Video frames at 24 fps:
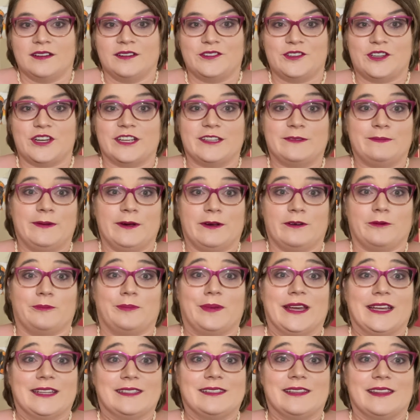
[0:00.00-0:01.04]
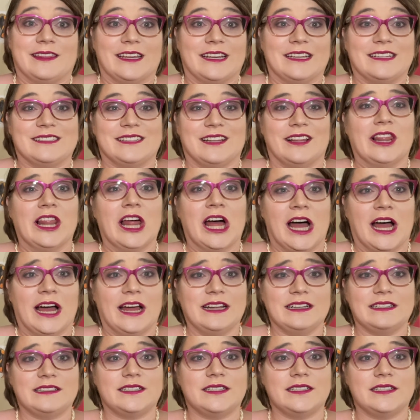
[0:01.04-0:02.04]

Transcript: Shakespeare repeats things a lot.